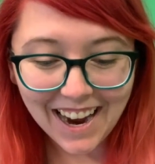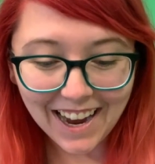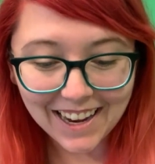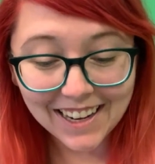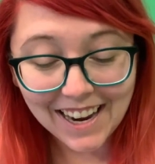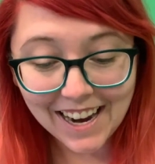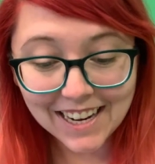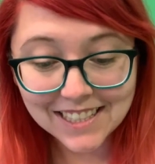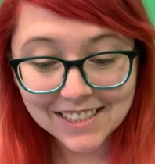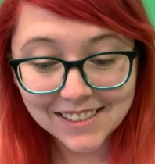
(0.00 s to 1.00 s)

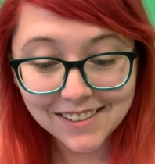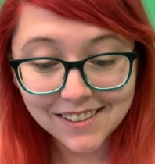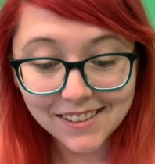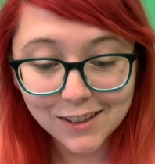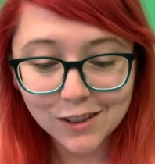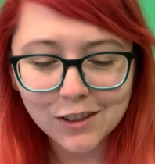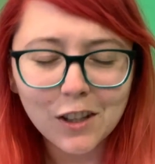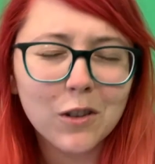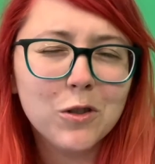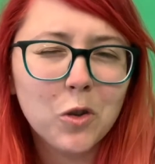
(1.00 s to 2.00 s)
And
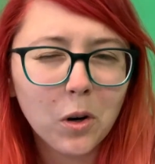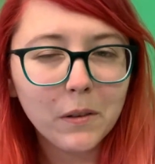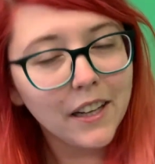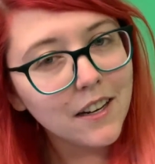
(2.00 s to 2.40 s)
though normally